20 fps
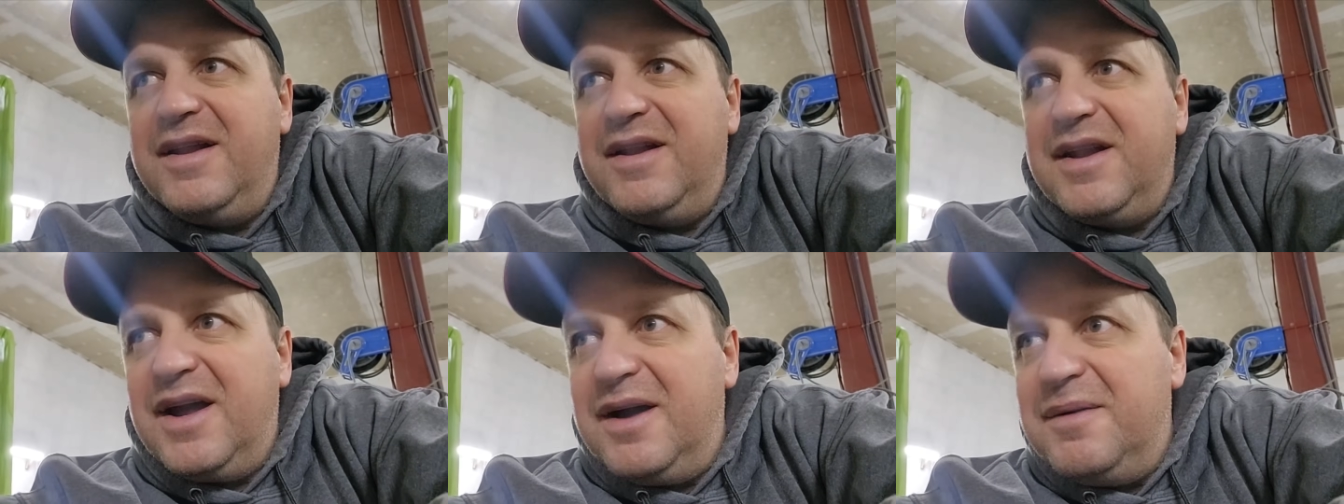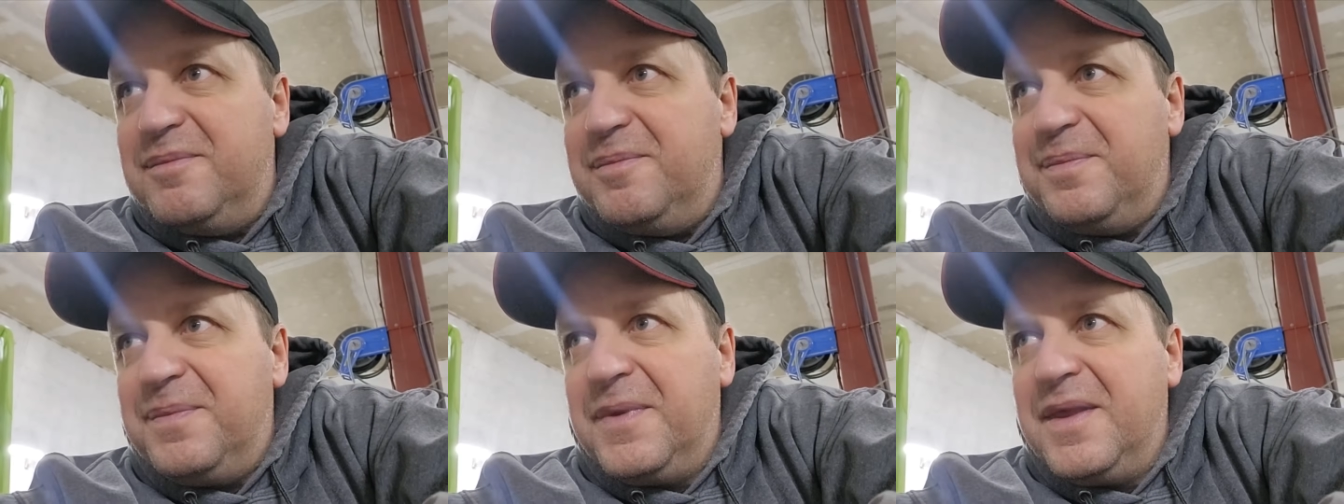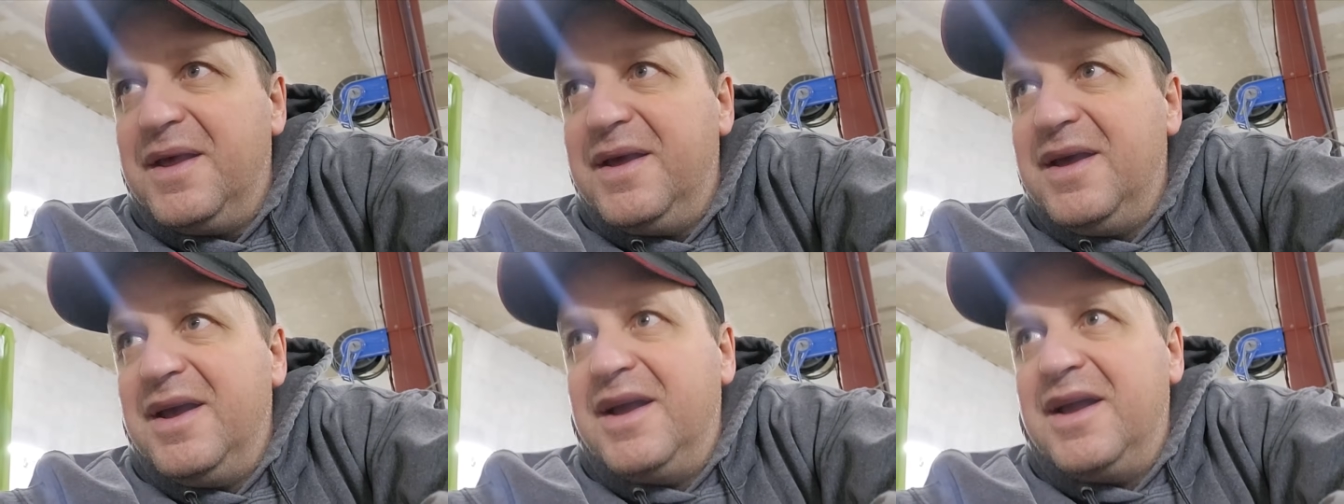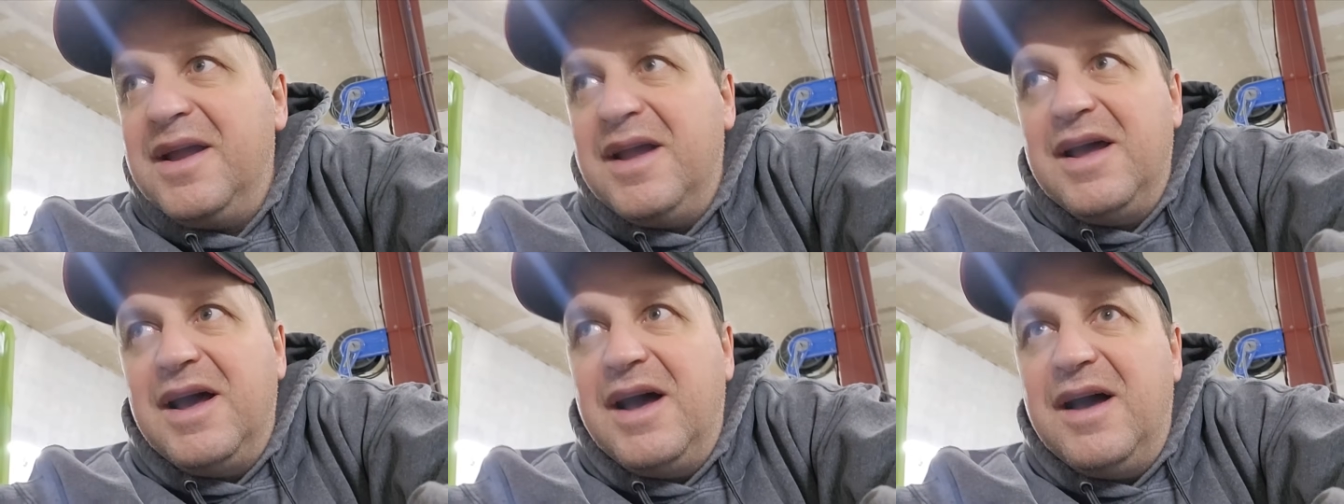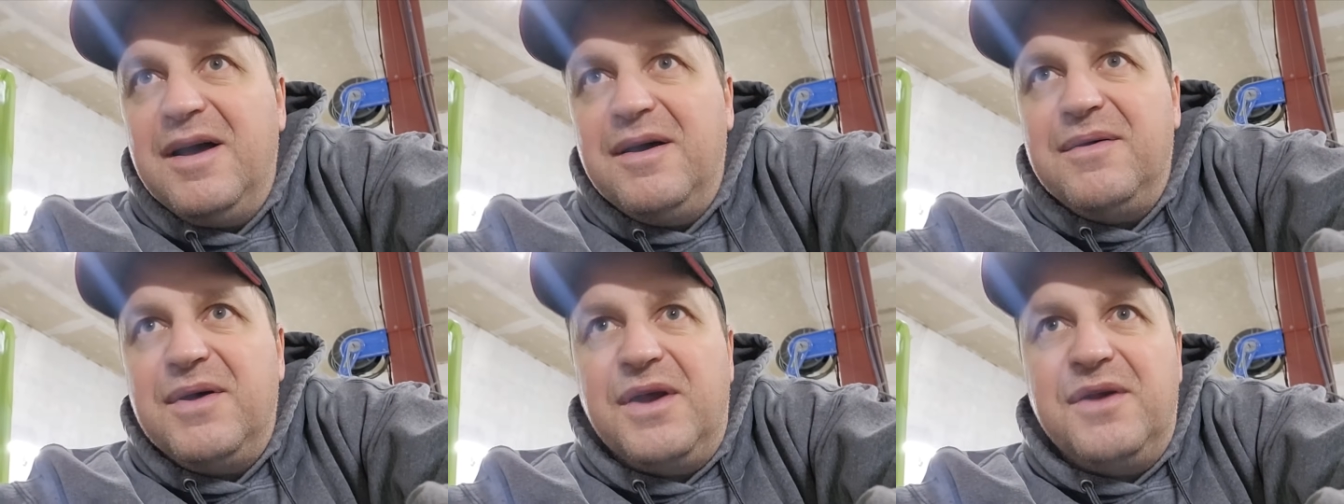And
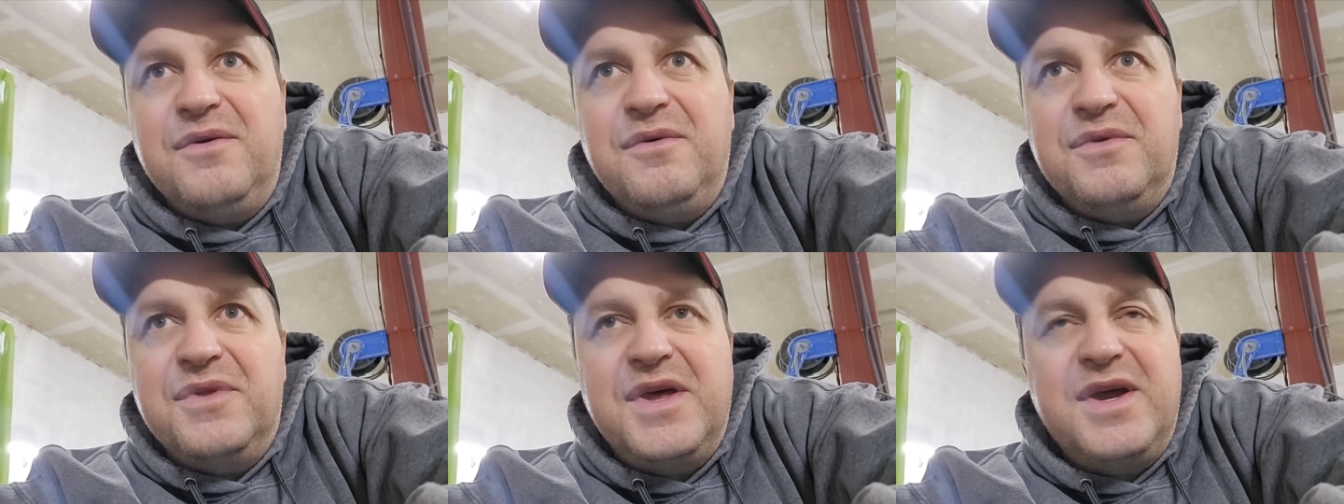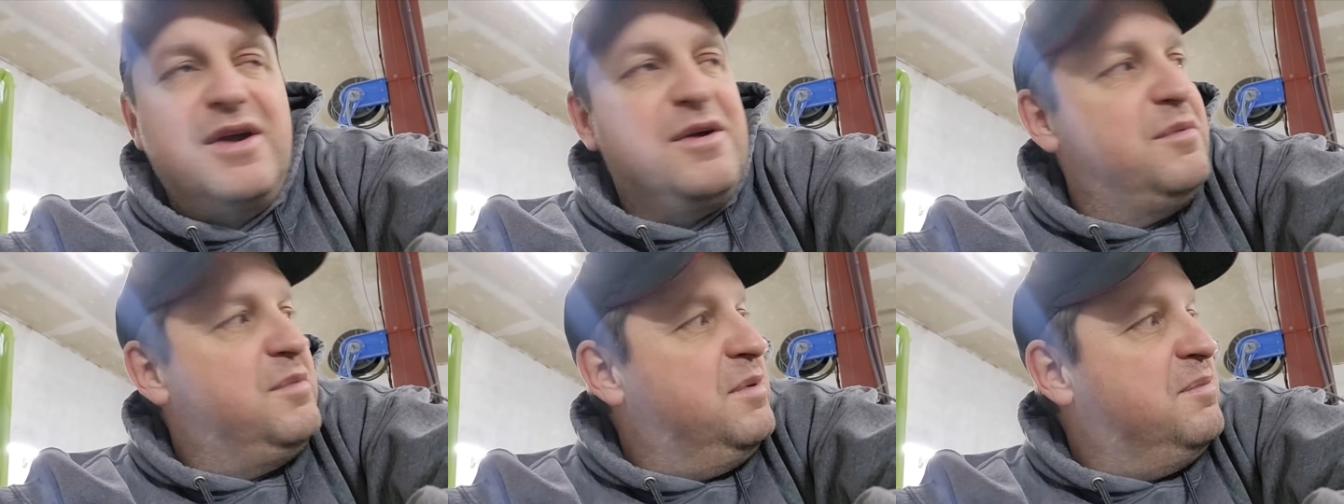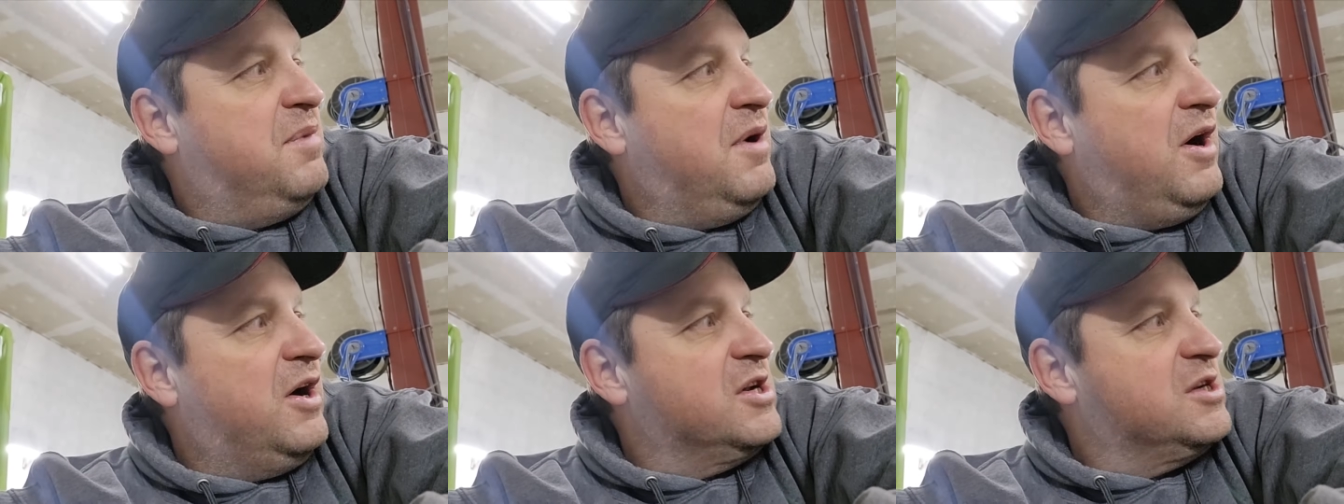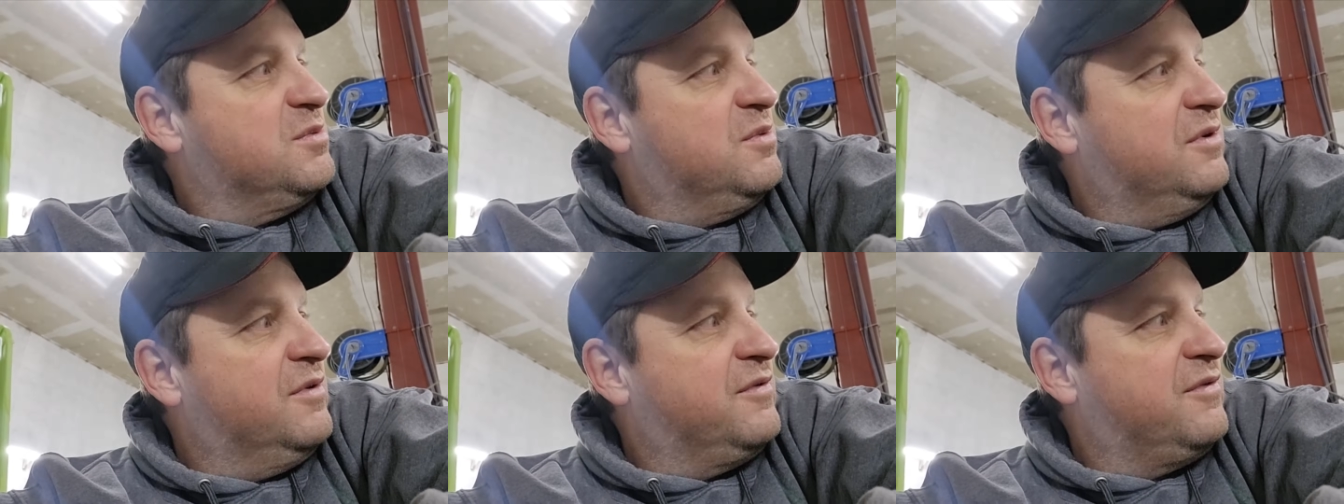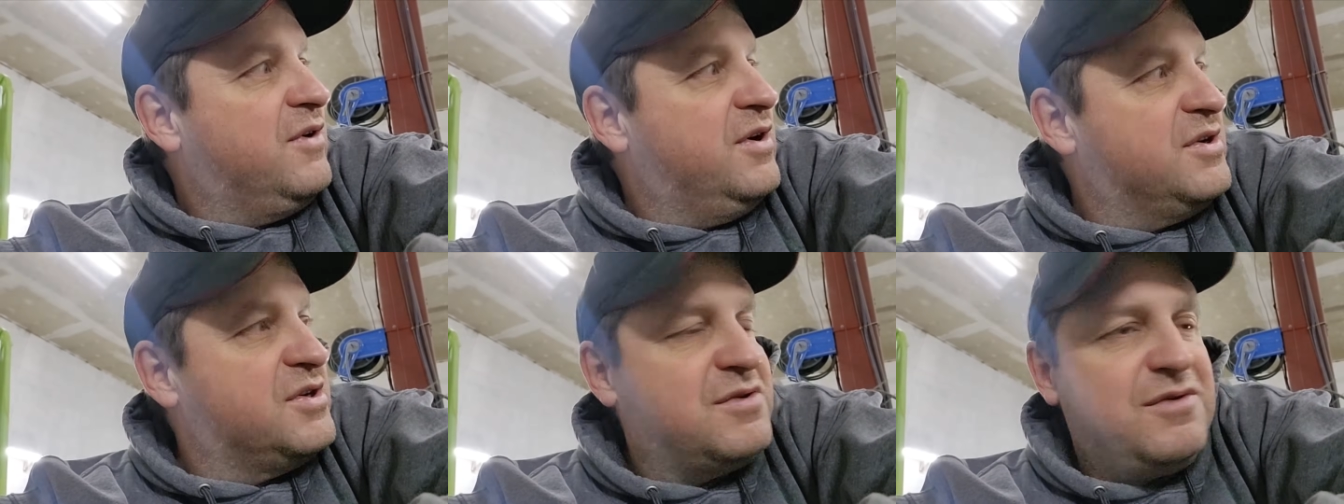I don't think it would be possible
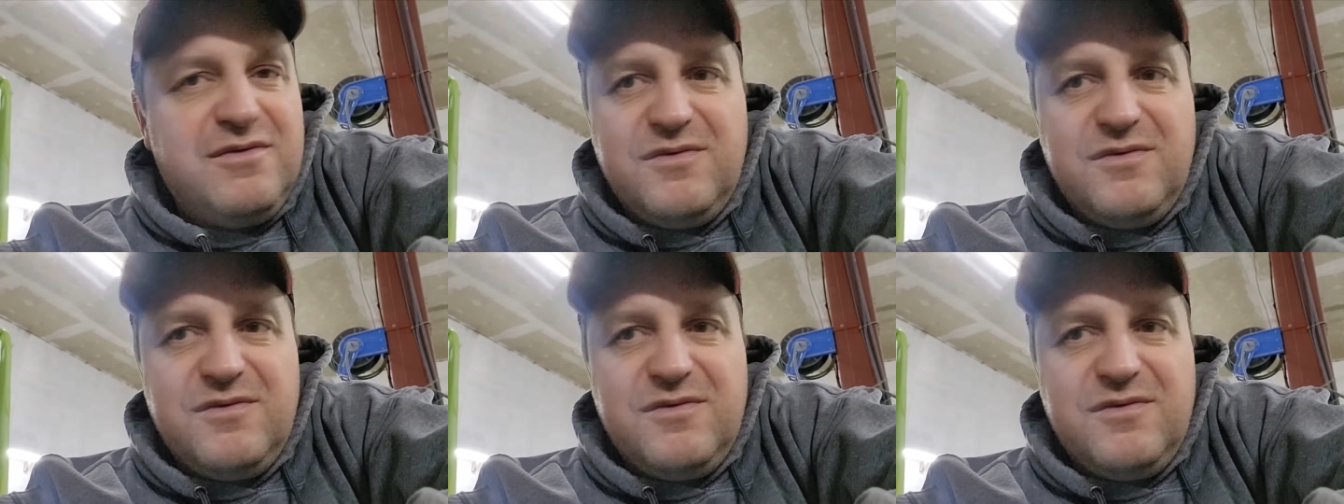for us